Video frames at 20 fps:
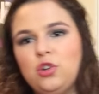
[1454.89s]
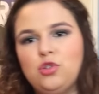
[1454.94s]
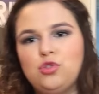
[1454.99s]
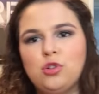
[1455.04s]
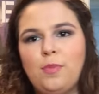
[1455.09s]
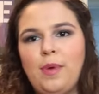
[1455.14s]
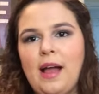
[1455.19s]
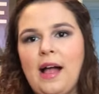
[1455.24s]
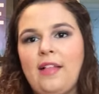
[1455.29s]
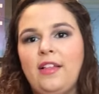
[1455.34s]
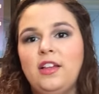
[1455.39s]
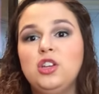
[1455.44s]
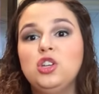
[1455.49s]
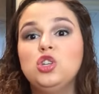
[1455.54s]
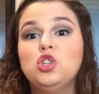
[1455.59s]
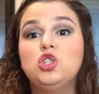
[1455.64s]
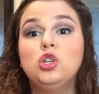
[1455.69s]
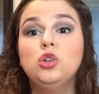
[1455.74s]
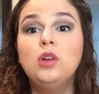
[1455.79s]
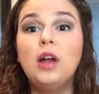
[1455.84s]
neutral
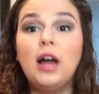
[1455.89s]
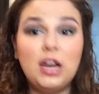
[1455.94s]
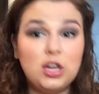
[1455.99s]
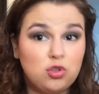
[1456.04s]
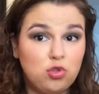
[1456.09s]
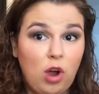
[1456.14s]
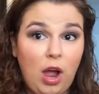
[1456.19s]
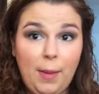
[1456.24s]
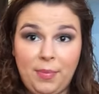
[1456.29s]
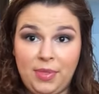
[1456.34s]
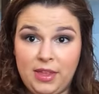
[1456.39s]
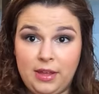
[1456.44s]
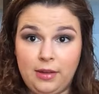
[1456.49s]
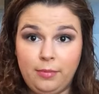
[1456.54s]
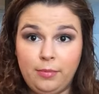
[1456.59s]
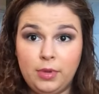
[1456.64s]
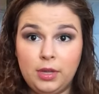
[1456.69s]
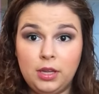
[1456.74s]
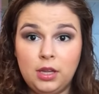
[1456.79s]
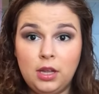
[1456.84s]
palette. Do not drop
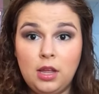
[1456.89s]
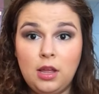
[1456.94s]
them.